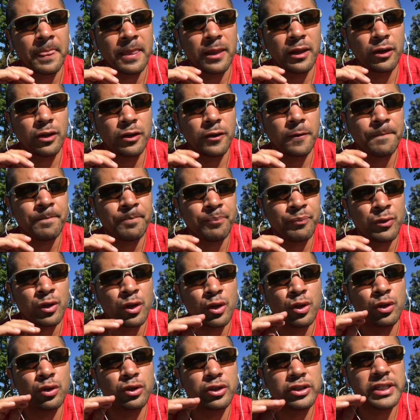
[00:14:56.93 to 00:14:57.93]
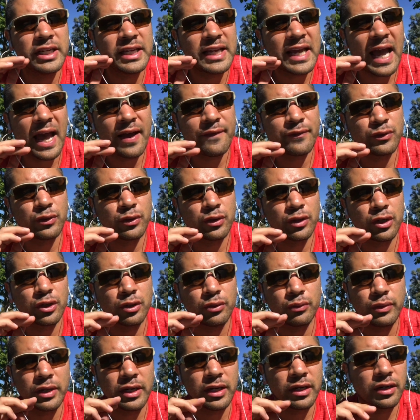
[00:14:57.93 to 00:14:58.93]
you know, who seek after a
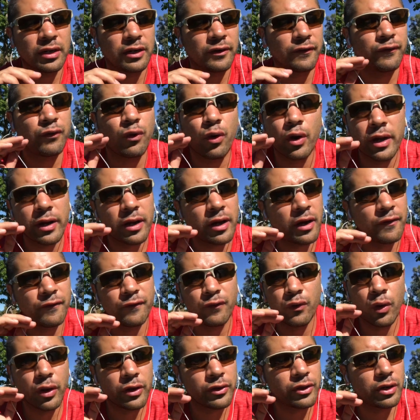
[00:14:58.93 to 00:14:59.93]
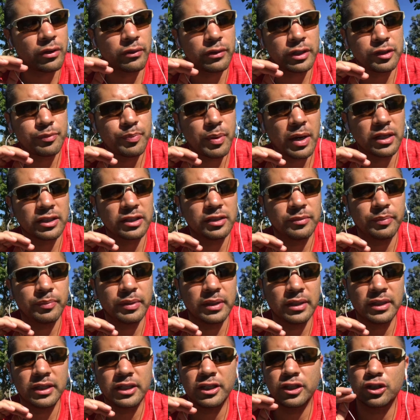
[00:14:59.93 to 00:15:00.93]
career, avoid avoid their
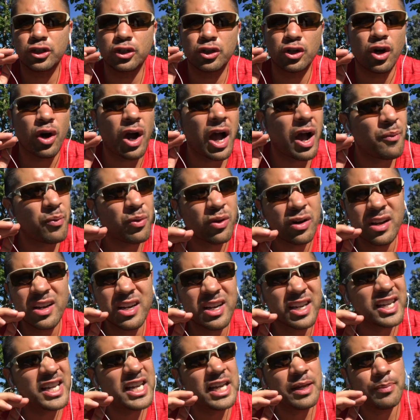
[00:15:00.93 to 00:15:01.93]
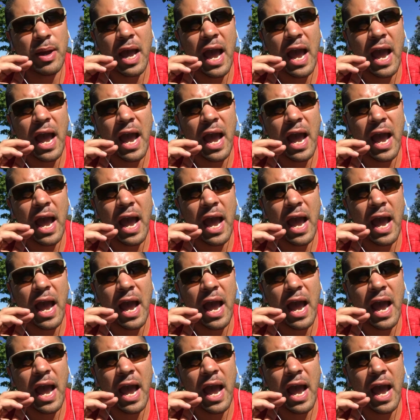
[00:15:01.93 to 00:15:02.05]
responsibilities. You know, we're gonna keep